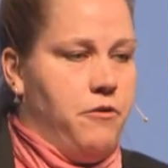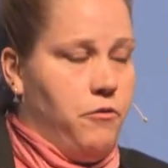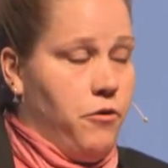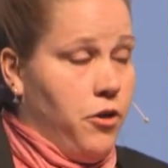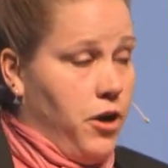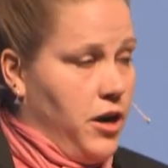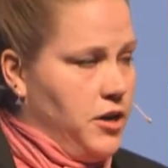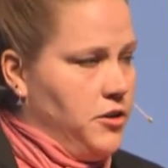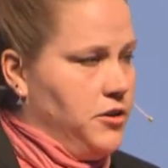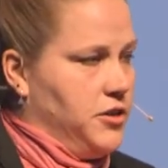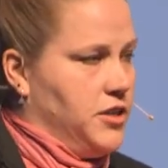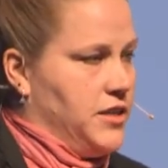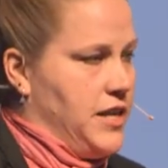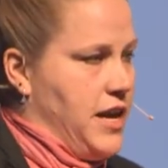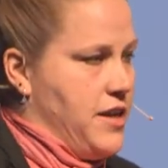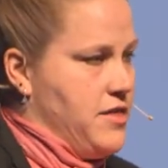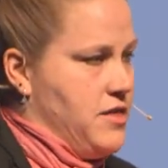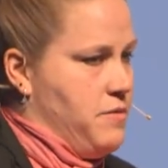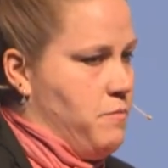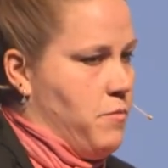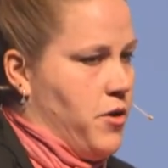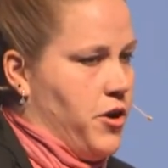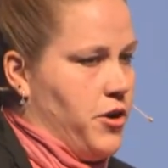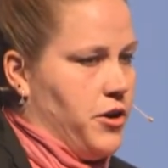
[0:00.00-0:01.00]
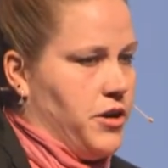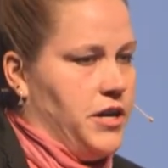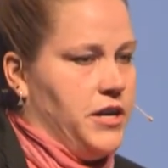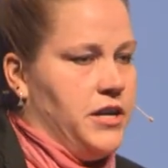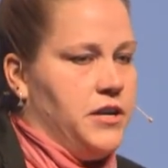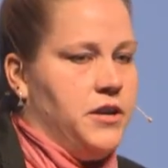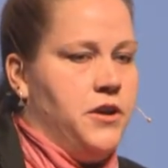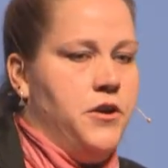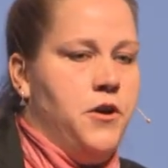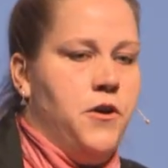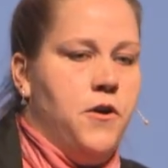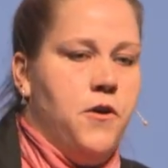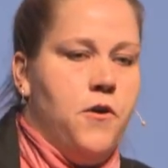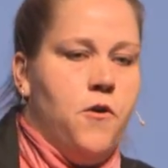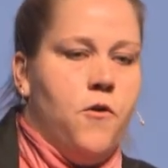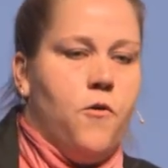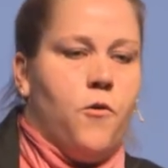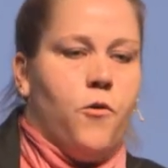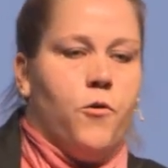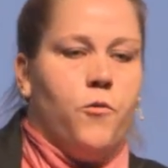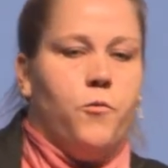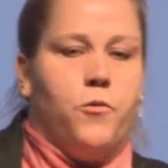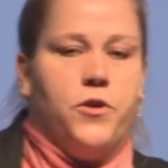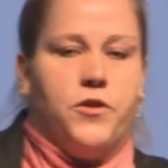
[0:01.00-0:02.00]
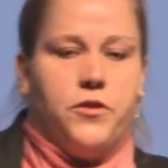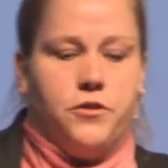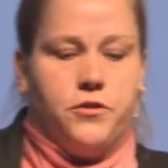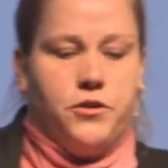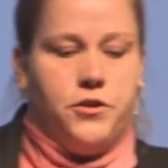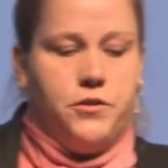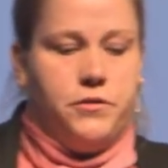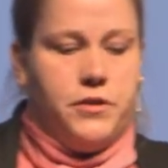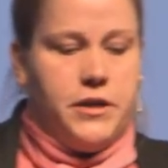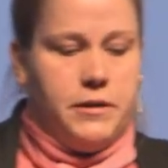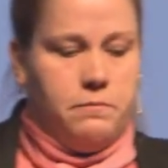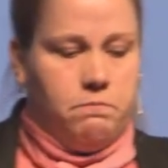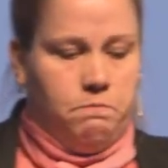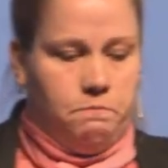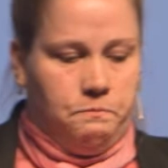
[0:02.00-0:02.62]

or understand the market or what they're doing?